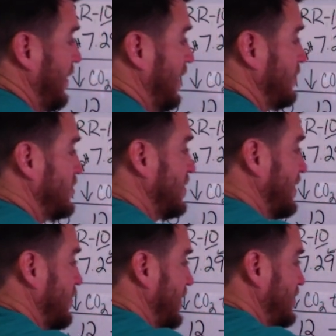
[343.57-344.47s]
I'm just going
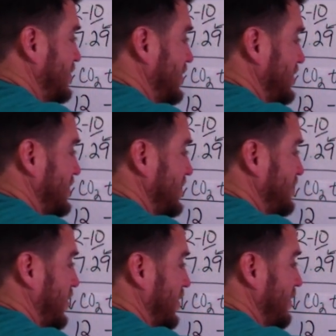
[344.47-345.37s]
to erase just this
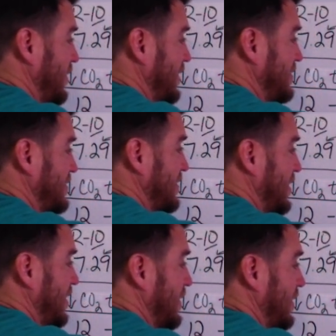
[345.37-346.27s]
part of this
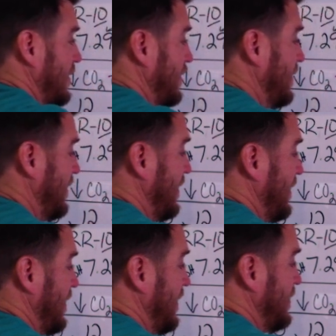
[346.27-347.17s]

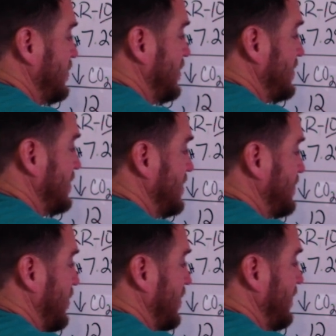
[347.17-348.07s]
and just this
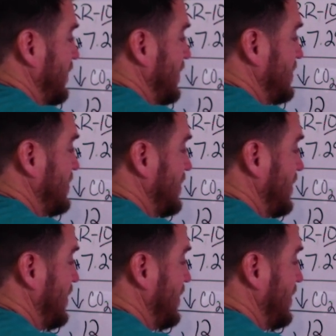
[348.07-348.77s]
part of this.